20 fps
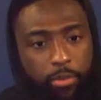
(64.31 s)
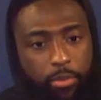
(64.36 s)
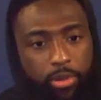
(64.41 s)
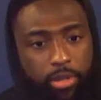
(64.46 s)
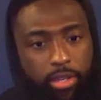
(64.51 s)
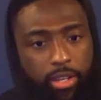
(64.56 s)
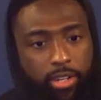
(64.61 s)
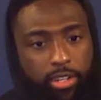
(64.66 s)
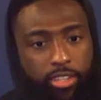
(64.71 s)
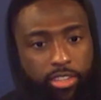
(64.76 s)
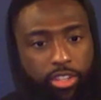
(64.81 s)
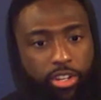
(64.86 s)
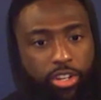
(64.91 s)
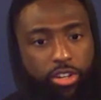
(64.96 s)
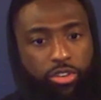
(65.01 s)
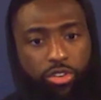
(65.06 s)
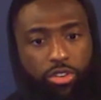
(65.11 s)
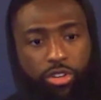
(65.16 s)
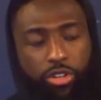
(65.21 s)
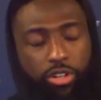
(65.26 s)
big in the third
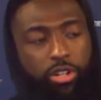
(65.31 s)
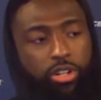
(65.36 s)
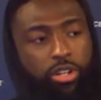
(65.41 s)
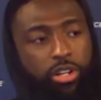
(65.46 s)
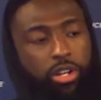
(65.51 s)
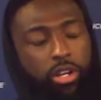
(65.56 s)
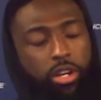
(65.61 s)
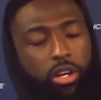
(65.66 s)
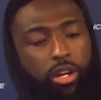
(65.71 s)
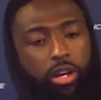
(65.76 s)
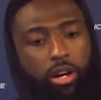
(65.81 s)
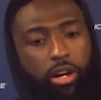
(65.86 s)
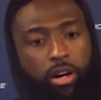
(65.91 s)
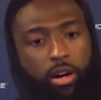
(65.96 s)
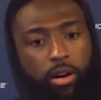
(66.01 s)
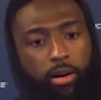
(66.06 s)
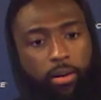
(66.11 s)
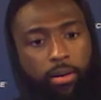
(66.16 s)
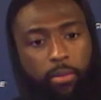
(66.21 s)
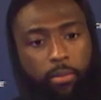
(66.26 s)
quarter,
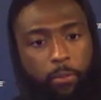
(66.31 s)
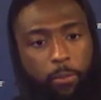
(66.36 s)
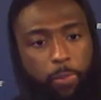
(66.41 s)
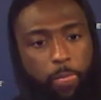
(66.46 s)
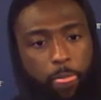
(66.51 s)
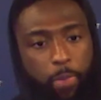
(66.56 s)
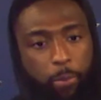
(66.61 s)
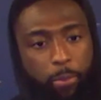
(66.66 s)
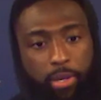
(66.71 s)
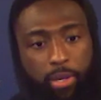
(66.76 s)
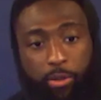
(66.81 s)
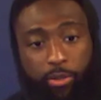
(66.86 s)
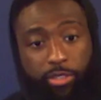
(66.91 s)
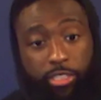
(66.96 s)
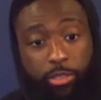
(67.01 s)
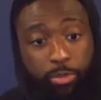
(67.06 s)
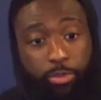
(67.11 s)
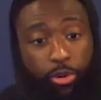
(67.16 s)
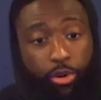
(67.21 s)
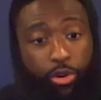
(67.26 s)
um, but he was
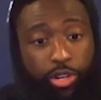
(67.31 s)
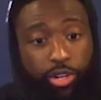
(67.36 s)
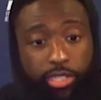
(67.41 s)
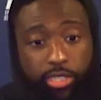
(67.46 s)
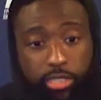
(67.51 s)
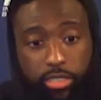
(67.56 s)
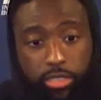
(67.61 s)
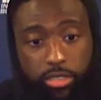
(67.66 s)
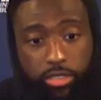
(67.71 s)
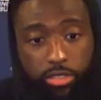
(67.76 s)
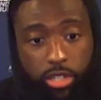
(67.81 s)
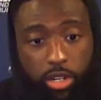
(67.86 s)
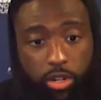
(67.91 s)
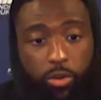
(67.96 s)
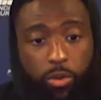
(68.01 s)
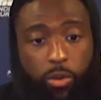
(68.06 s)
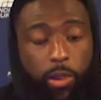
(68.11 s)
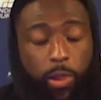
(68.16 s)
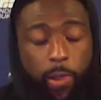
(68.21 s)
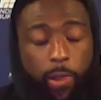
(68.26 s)
just poised, you
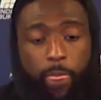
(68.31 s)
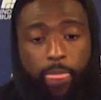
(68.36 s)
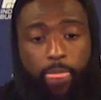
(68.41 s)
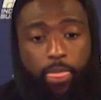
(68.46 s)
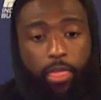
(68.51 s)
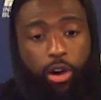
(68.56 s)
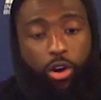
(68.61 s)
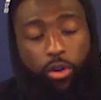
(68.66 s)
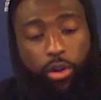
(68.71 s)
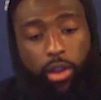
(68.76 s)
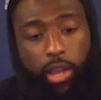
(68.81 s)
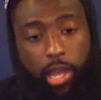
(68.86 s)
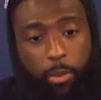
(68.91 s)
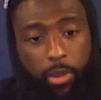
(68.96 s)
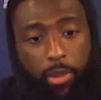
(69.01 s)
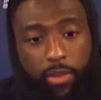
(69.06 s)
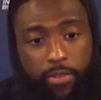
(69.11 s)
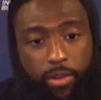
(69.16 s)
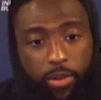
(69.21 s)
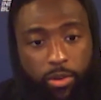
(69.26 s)
know, the whole game.
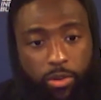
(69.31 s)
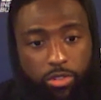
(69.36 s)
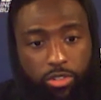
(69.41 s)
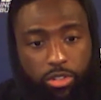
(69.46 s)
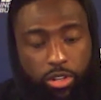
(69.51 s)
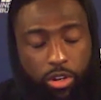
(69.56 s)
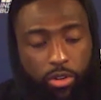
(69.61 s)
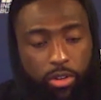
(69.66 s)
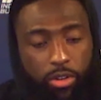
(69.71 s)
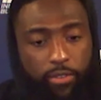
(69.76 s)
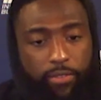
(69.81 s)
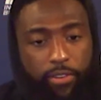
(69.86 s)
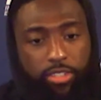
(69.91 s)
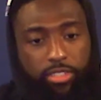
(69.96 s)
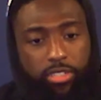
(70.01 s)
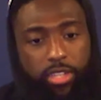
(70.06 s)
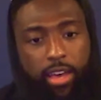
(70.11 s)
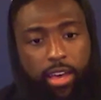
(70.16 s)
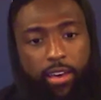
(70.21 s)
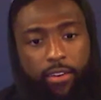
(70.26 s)
Even you know in the
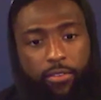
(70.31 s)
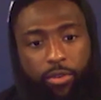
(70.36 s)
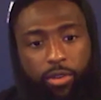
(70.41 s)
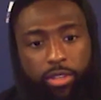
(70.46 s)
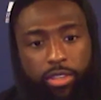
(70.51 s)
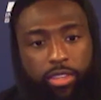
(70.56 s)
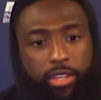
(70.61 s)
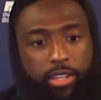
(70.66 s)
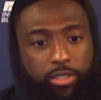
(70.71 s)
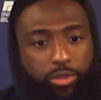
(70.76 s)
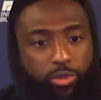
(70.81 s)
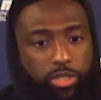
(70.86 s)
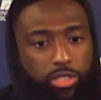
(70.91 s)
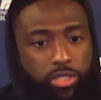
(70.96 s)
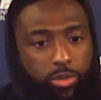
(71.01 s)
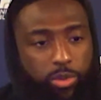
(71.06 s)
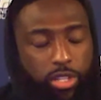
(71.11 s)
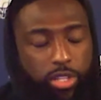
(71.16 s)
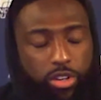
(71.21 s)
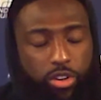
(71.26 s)
first half when things
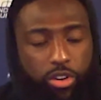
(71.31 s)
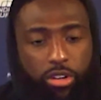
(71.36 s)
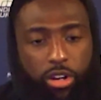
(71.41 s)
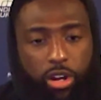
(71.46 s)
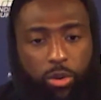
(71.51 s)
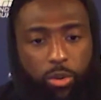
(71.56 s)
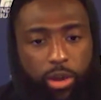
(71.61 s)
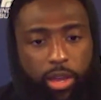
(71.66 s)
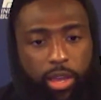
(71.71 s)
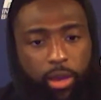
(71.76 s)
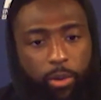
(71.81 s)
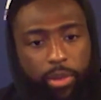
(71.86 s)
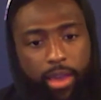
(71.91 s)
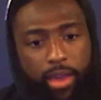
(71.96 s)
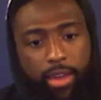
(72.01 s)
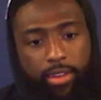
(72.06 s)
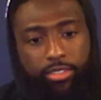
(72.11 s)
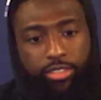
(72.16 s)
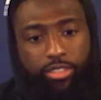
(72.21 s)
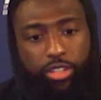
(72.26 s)
wasn't really going our way and we
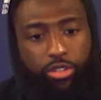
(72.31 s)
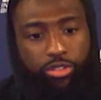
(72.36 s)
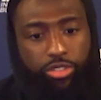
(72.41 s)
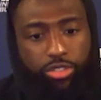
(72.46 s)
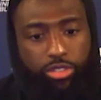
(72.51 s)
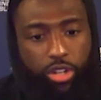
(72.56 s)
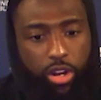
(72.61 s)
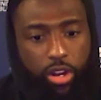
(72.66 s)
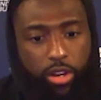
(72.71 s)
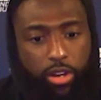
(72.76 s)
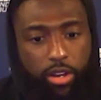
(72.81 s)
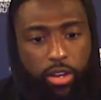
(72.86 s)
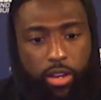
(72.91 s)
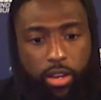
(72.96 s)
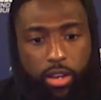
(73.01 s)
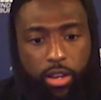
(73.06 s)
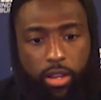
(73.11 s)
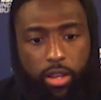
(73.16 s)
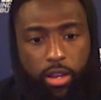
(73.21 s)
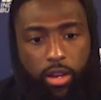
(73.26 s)
had a slow start,
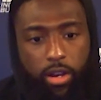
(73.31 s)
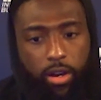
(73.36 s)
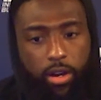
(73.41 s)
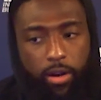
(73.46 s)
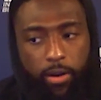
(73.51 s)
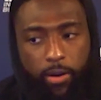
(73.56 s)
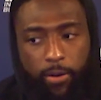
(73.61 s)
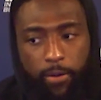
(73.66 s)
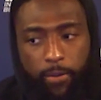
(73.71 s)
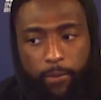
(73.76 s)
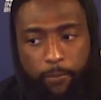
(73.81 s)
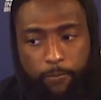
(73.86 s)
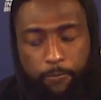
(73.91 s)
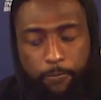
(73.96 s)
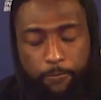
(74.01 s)
um,